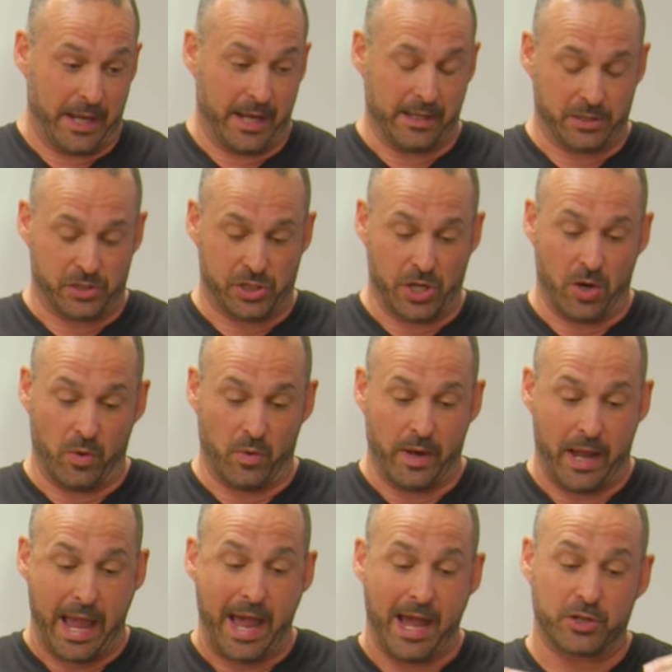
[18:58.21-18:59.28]
And
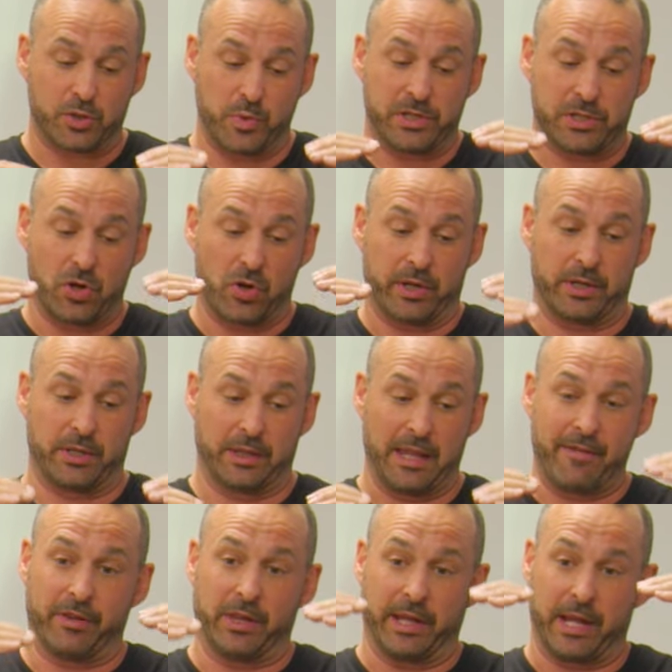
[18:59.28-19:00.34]
so as we started
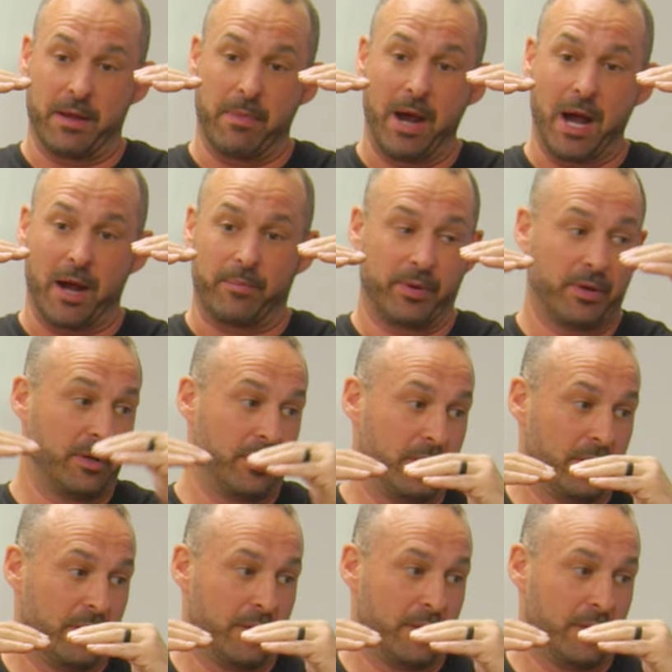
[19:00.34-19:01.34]
leveling him up,